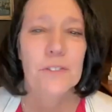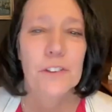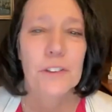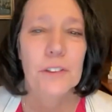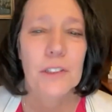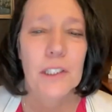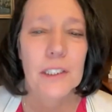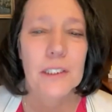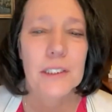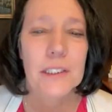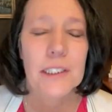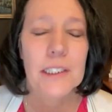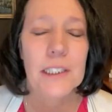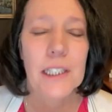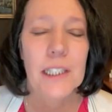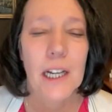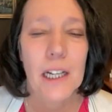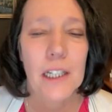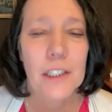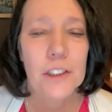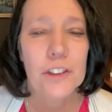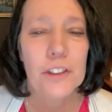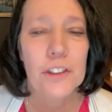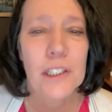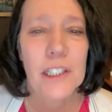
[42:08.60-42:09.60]
if you get
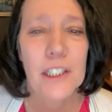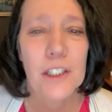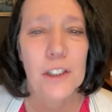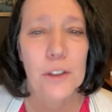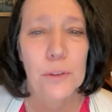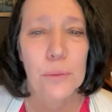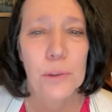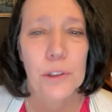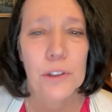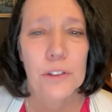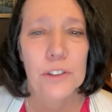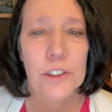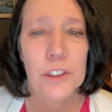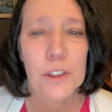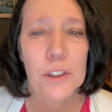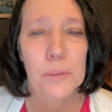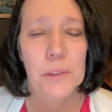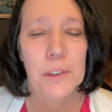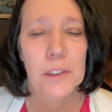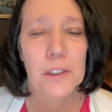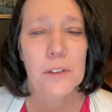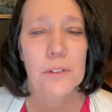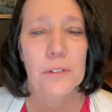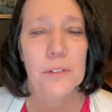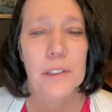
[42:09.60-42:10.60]
dehydrated? What are some
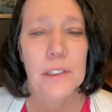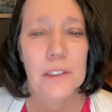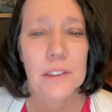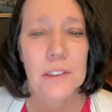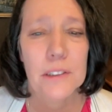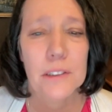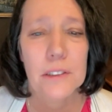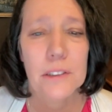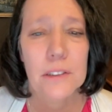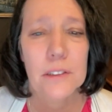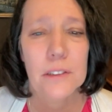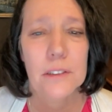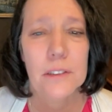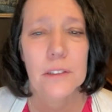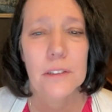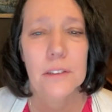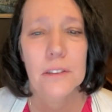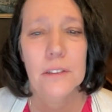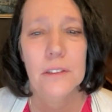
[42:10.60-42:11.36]
of the risks?